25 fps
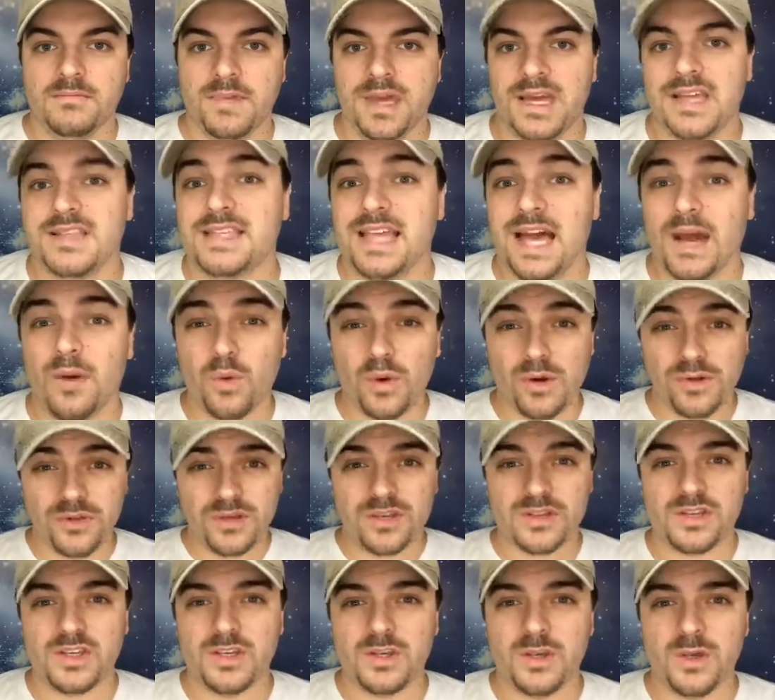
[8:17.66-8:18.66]
Is that worth
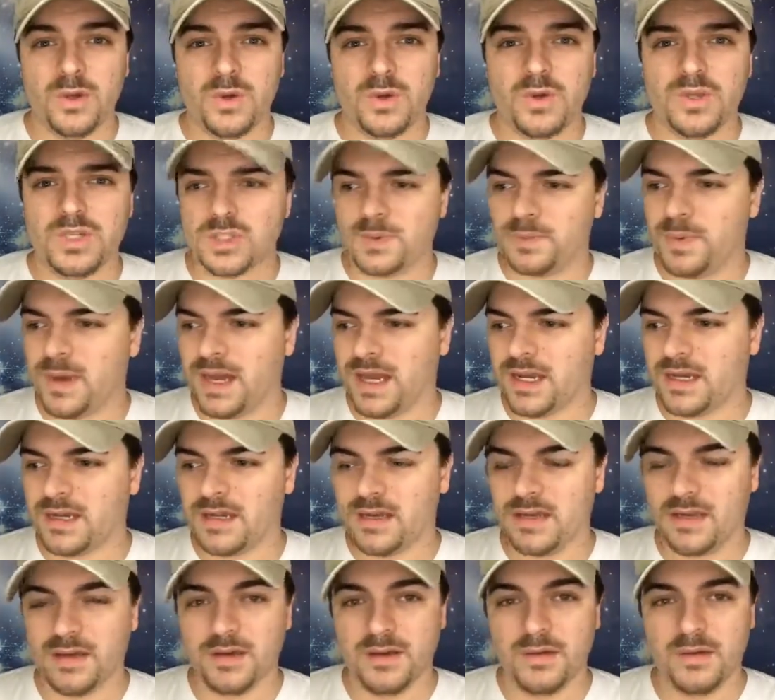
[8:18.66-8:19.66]
it to you to spend
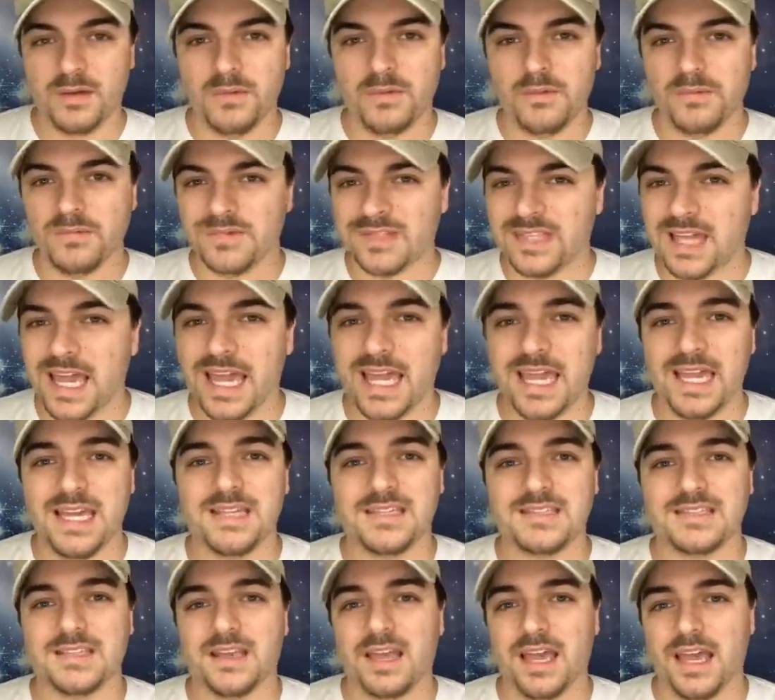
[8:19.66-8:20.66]

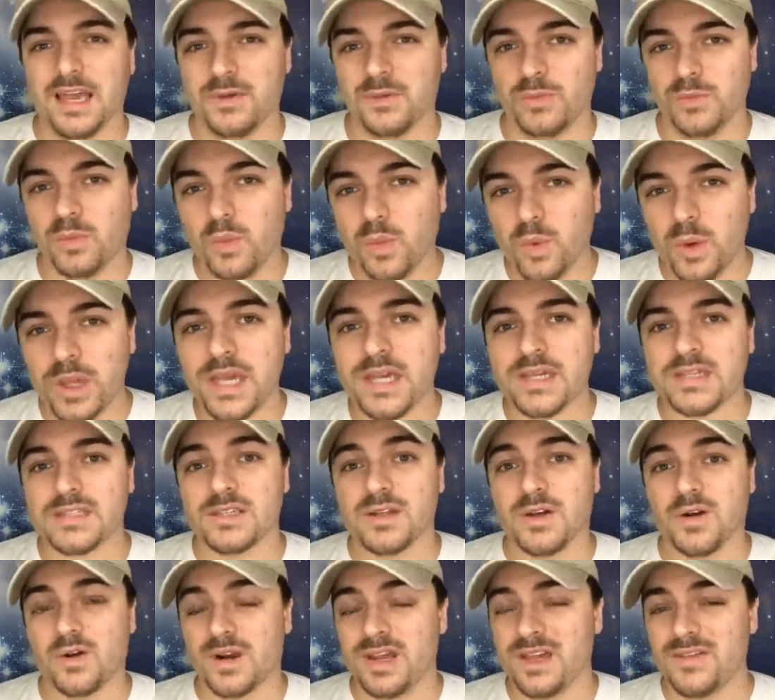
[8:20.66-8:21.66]
days and weeks
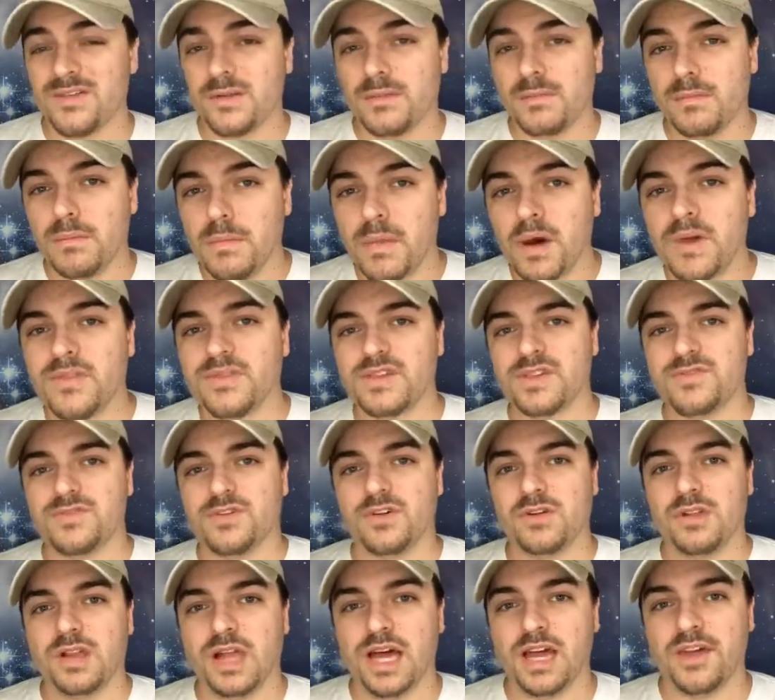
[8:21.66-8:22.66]
or even months of
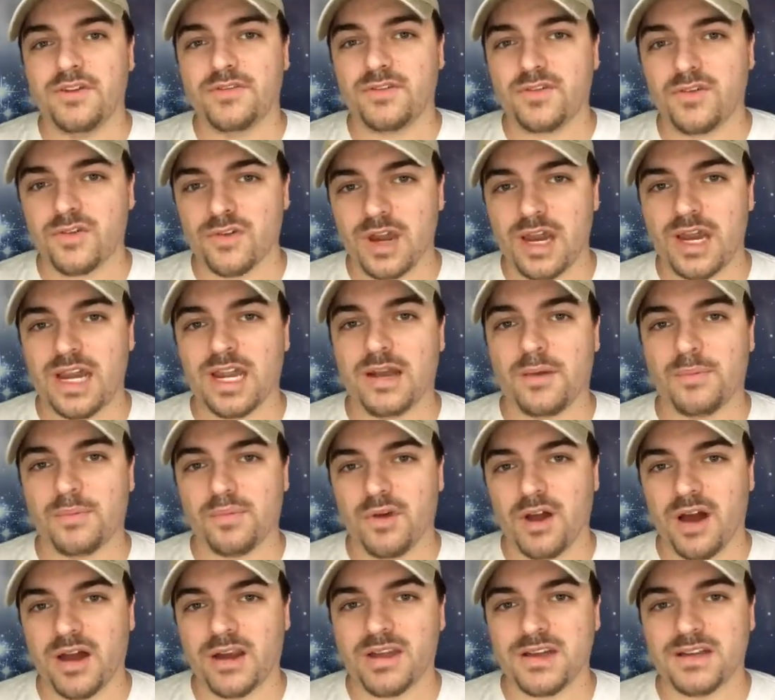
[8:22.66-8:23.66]
your life creating a
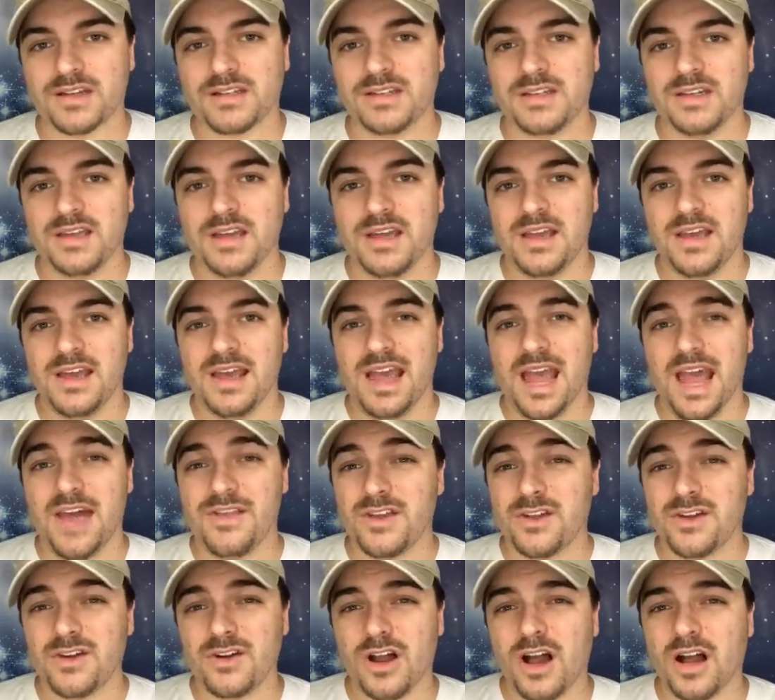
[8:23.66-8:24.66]
product and
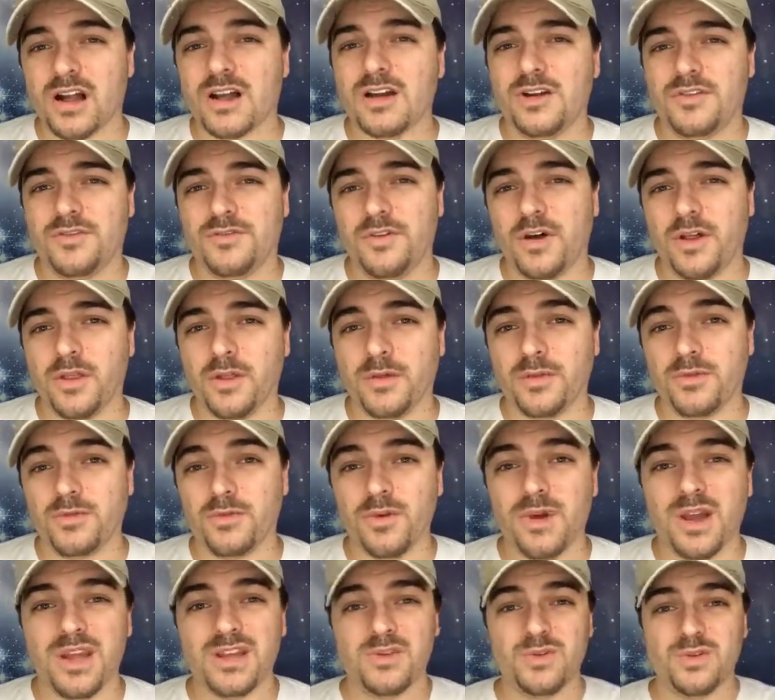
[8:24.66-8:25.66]
then you're not going to follow
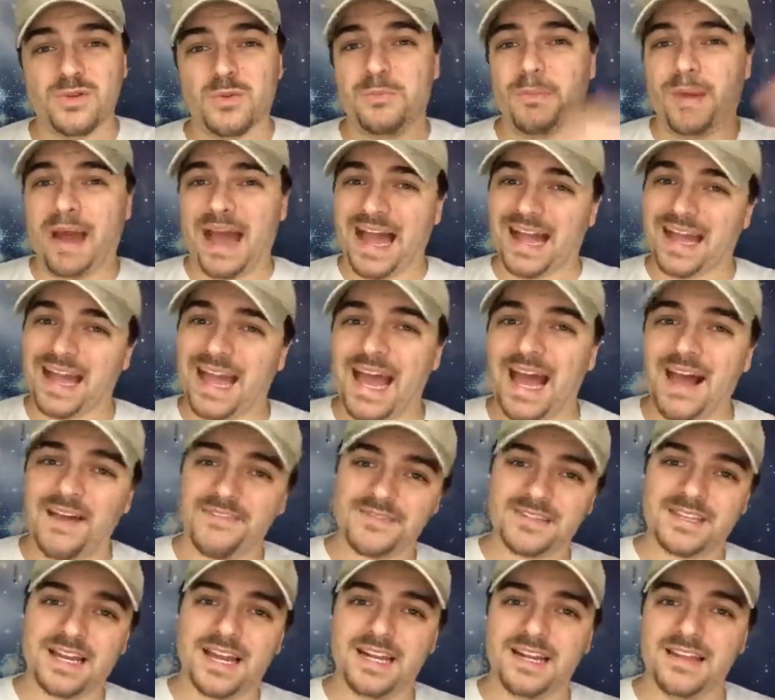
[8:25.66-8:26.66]
through and do the back
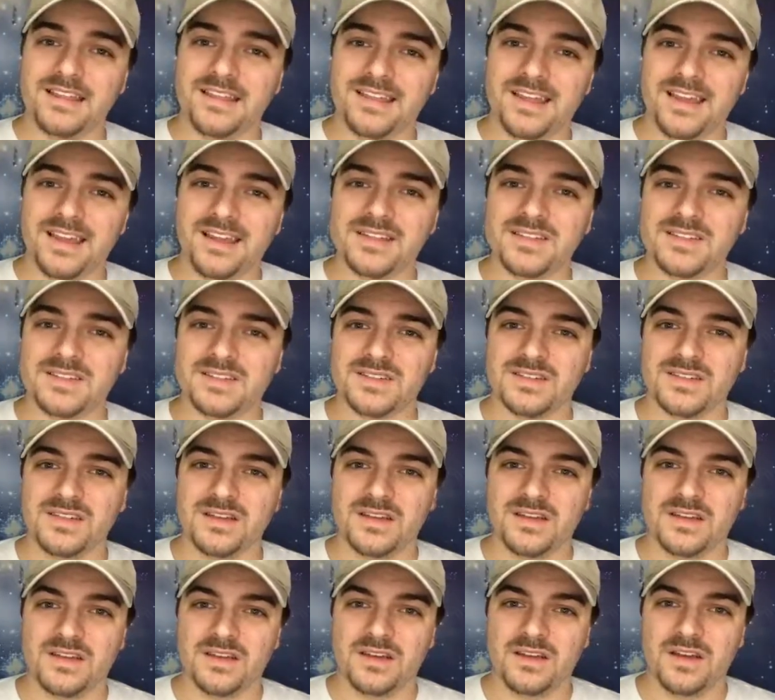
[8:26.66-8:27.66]
half side of things?
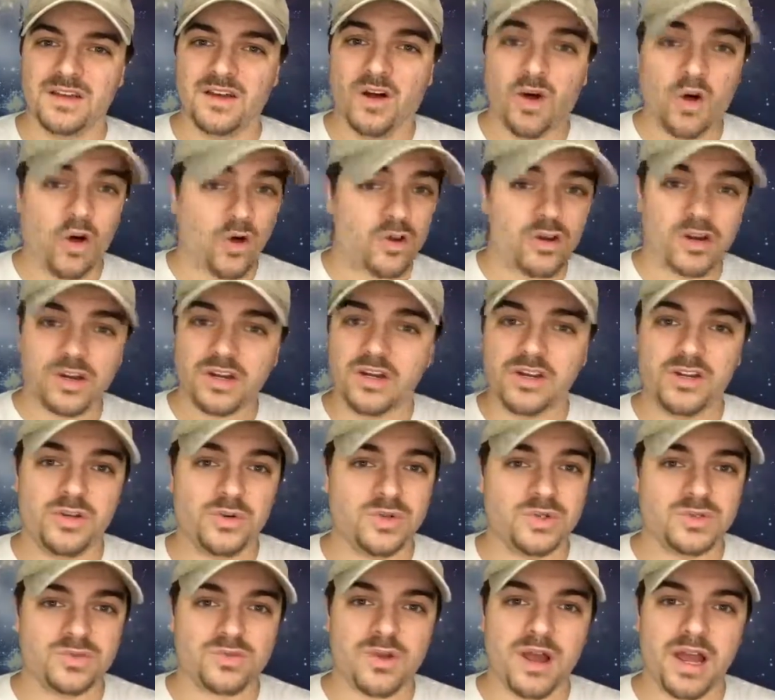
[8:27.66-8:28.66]
All you're going to
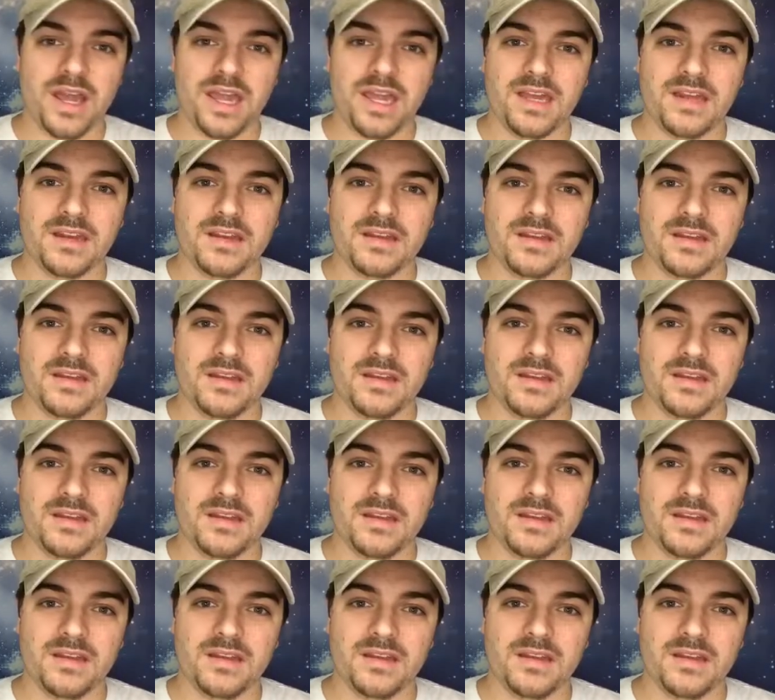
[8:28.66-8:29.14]
do is write?